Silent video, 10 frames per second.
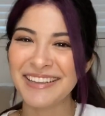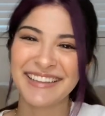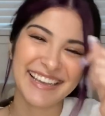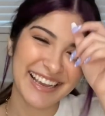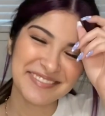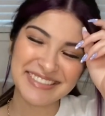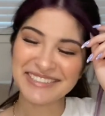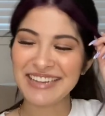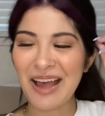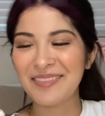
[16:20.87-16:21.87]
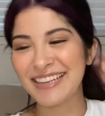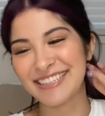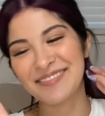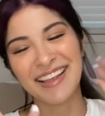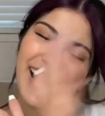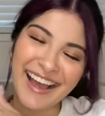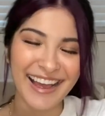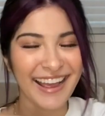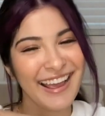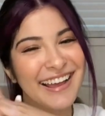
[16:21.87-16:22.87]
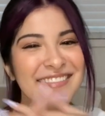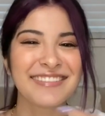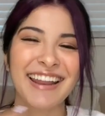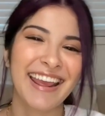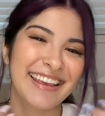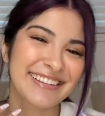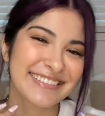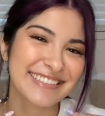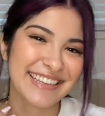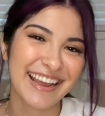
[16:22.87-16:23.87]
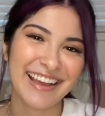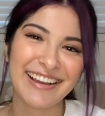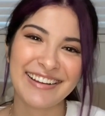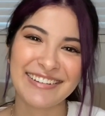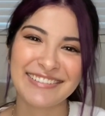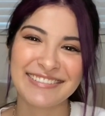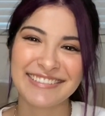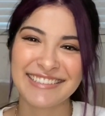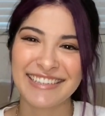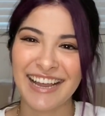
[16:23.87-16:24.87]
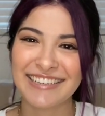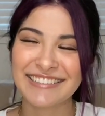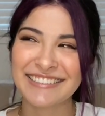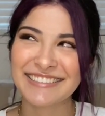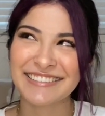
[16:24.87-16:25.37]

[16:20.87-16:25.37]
Like, I'm still happy because I'm like, I have nails now. I just